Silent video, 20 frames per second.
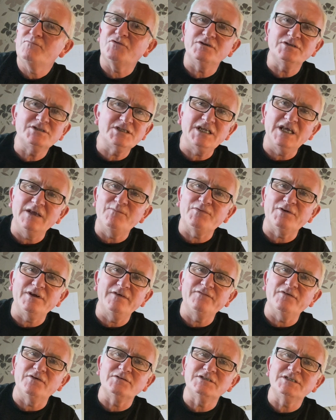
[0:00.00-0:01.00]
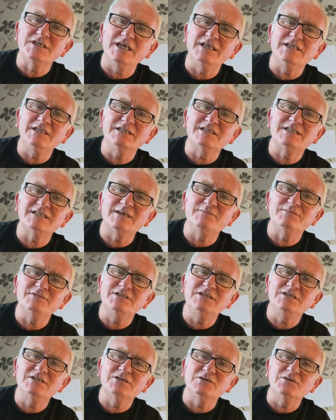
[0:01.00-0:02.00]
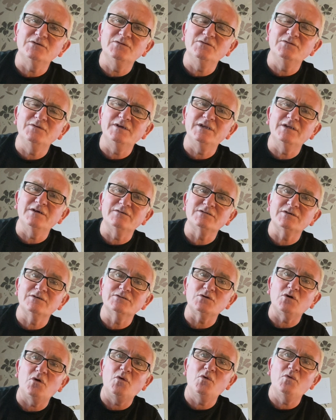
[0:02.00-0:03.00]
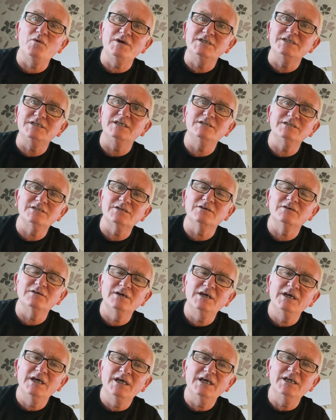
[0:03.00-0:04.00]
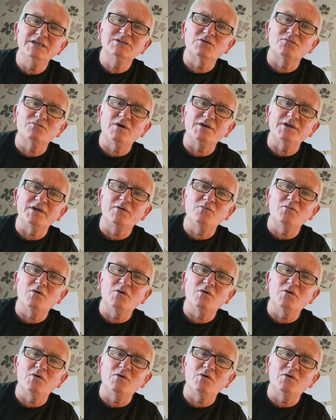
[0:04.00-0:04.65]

Steve Prefontaine in '72, you know, so I was always into into running,